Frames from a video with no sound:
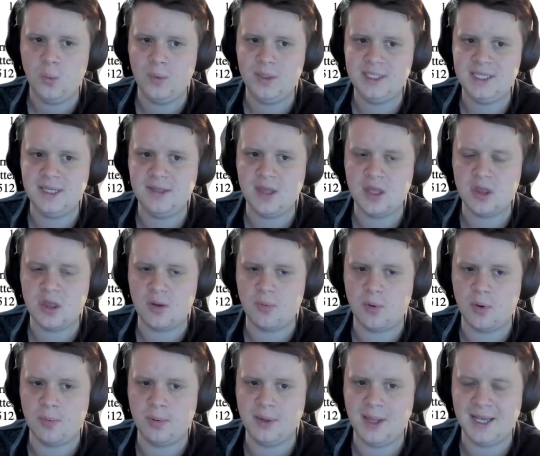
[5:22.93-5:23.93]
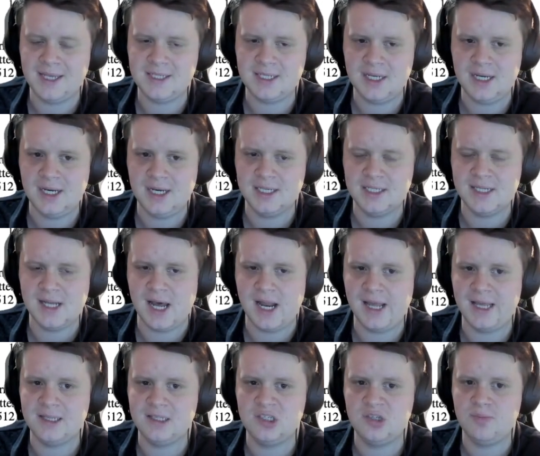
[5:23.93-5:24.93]
we see that the perplexity does
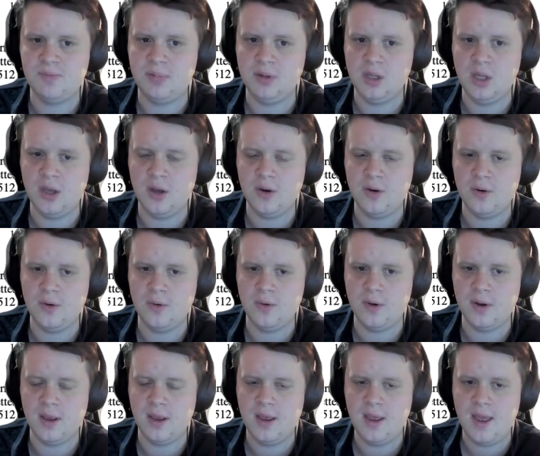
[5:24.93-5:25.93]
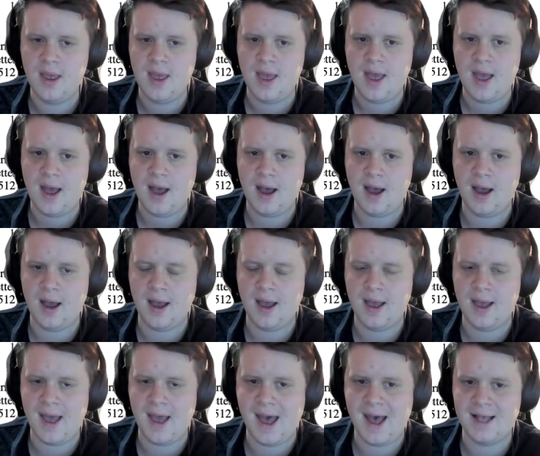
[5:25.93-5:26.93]
not explode
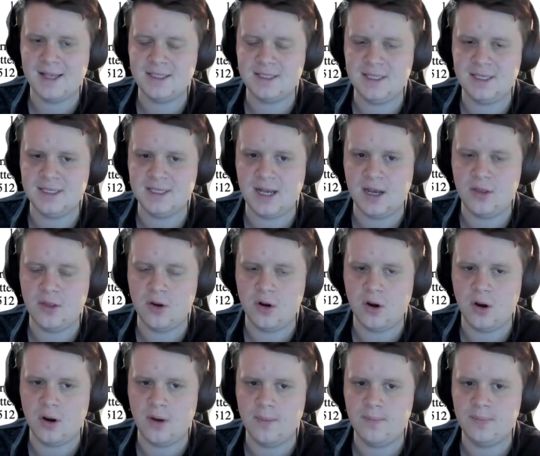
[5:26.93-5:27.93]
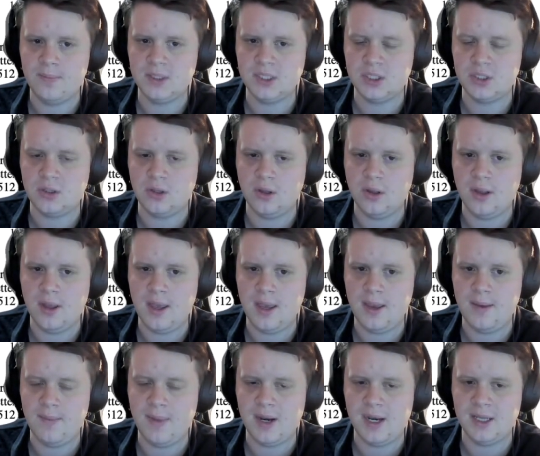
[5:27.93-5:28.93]
as these other positional
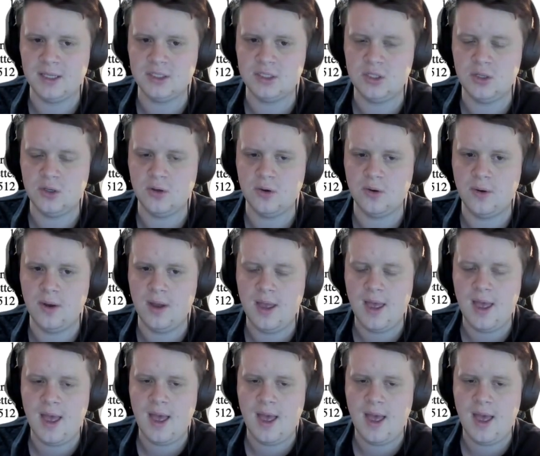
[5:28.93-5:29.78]
embeddings do.